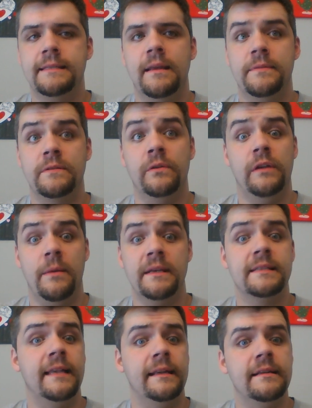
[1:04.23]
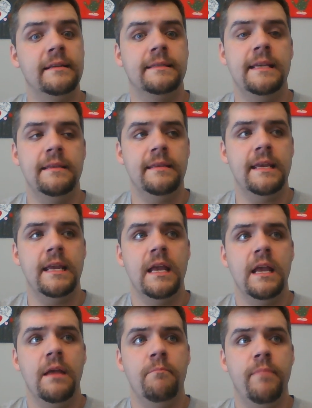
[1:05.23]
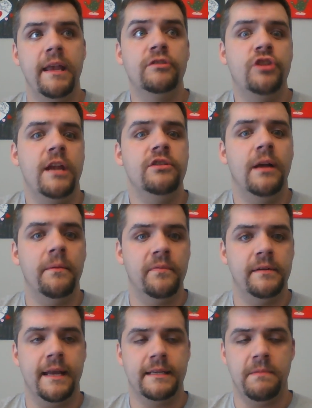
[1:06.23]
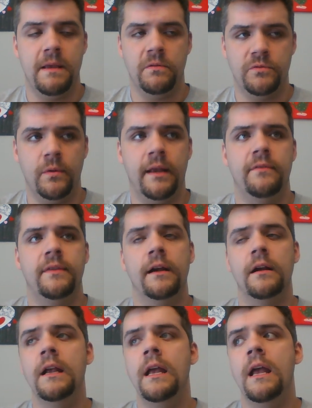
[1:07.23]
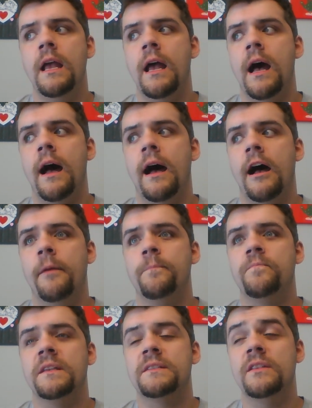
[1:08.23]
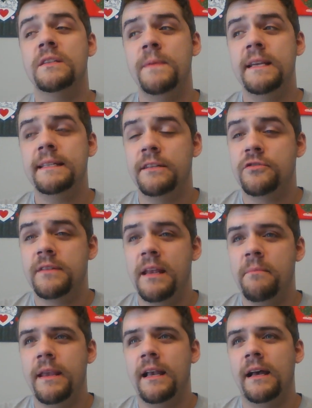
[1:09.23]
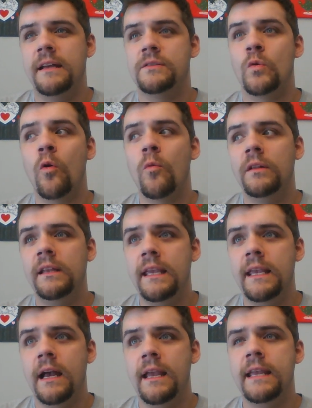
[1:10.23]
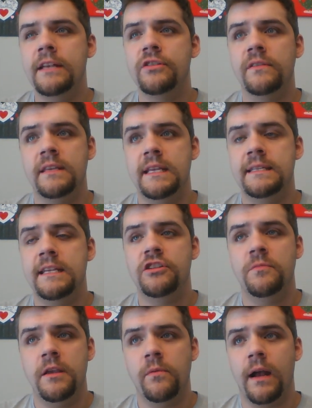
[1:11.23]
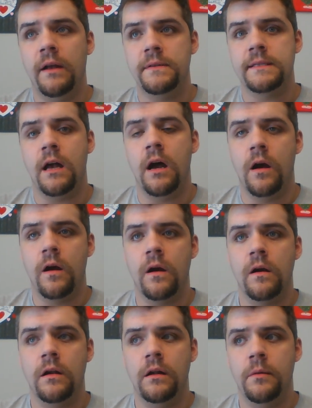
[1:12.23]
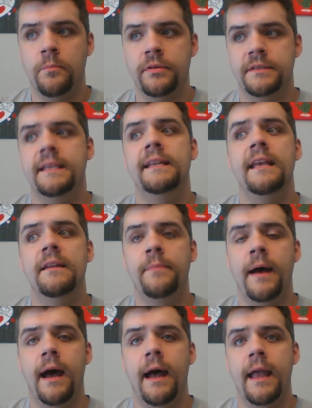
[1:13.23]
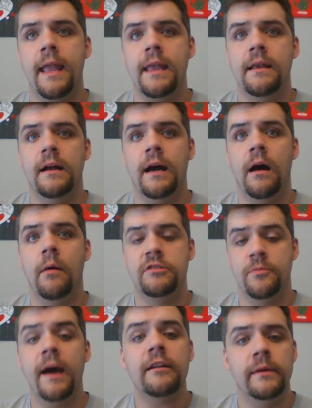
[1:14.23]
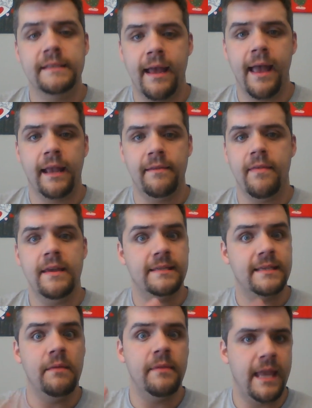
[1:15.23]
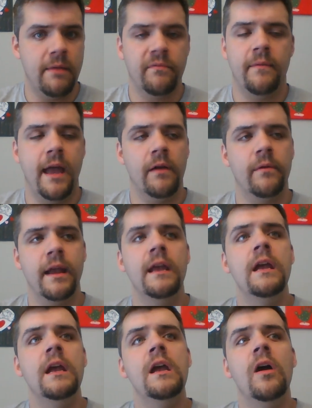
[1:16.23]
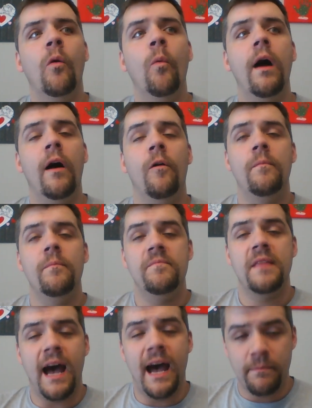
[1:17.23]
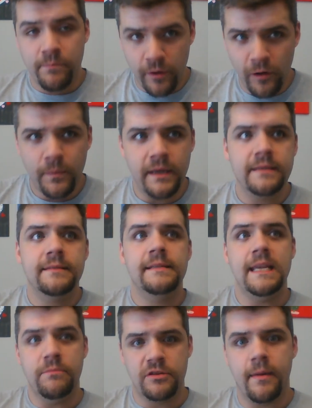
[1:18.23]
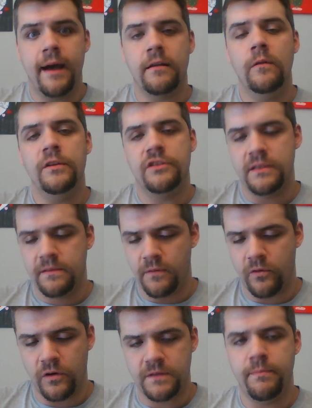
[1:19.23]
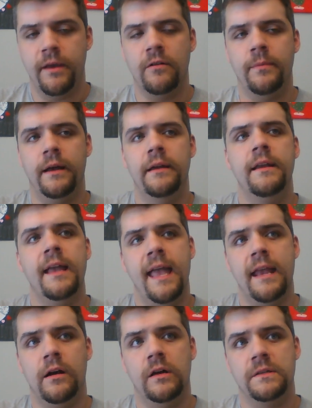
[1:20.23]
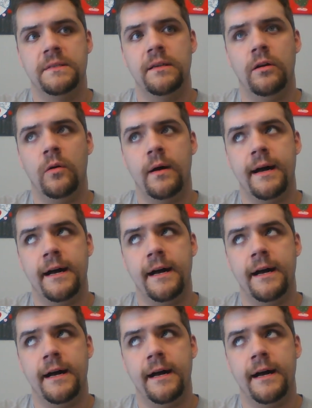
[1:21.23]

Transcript: episode, and I'm excited to see the big change up for next week, which we'll get there. So this week is interesting because normally each of the DGP rounds are preceded by Yamato attack, and then they set up the game from that, right? Well, on purpose, Team Yamato, which is, of course, Beruba, and also